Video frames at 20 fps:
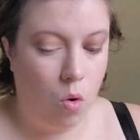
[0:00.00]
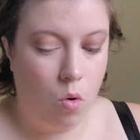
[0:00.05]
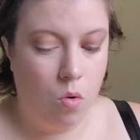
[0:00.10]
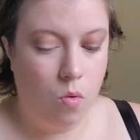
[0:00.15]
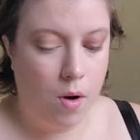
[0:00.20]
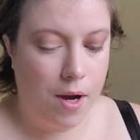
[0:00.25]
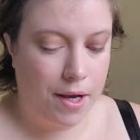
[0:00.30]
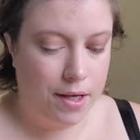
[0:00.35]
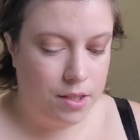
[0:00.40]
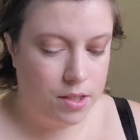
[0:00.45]

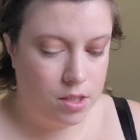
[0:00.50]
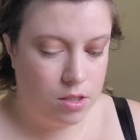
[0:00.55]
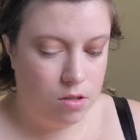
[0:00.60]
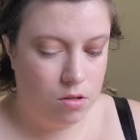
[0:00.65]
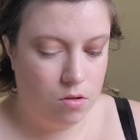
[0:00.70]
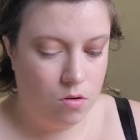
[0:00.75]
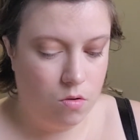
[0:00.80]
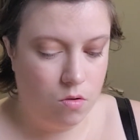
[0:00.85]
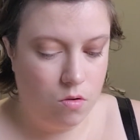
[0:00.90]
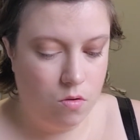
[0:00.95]

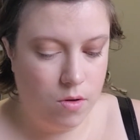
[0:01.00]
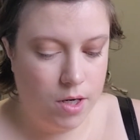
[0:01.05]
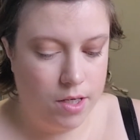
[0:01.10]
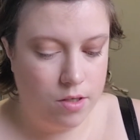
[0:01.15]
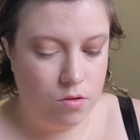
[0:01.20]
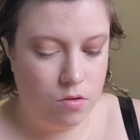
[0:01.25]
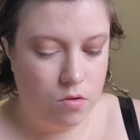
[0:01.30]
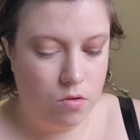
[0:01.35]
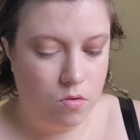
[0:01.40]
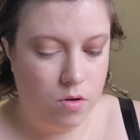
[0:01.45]
Always.
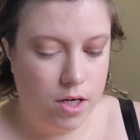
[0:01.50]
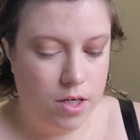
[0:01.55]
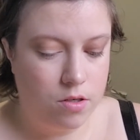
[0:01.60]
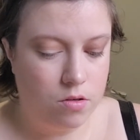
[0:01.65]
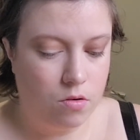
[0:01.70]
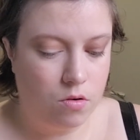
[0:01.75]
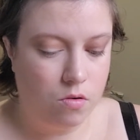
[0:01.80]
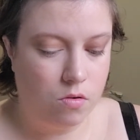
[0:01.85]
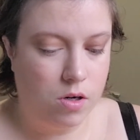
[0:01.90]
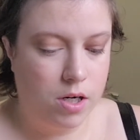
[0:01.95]
Always,
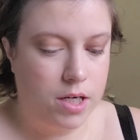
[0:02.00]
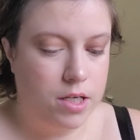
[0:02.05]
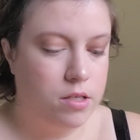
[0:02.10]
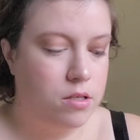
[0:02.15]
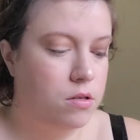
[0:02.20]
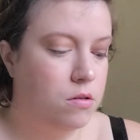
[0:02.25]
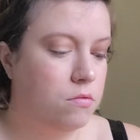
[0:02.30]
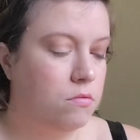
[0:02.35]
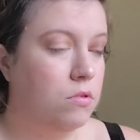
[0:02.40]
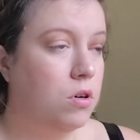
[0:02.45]
always, always.
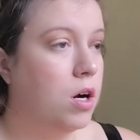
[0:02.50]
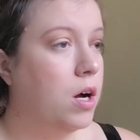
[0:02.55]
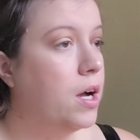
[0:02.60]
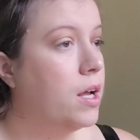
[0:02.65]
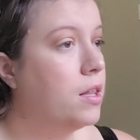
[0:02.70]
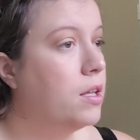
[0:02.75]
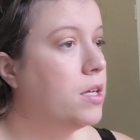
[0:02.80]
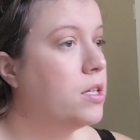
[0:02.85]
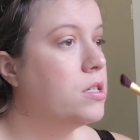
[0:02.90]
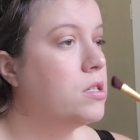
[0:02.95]

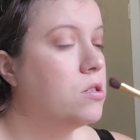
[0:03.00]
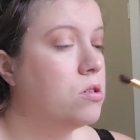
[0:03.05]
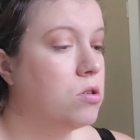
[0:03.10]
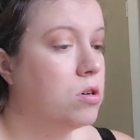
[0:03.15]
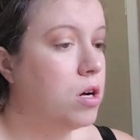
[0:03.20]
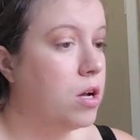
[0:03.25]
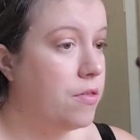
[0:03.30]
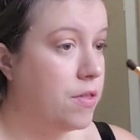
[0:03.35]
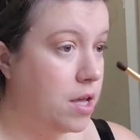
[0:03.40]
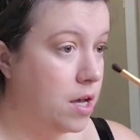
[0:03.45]
Right, let's
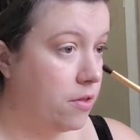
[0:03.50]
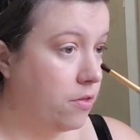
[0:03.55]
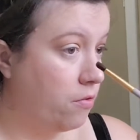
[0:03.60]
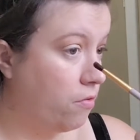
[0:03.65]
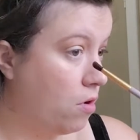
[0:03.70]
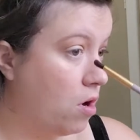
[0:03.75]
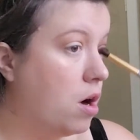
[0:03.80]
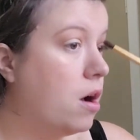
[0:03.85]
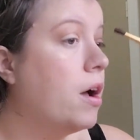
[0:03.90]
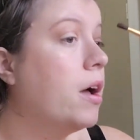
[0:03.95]
try the
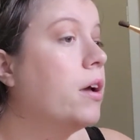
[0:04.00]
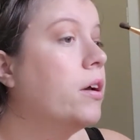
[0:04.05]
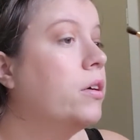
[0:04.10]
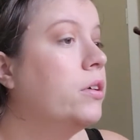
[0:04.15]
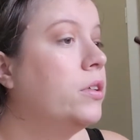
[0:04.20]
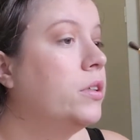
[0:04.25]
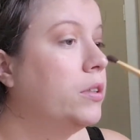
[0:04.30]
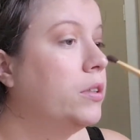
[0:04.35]
other eye.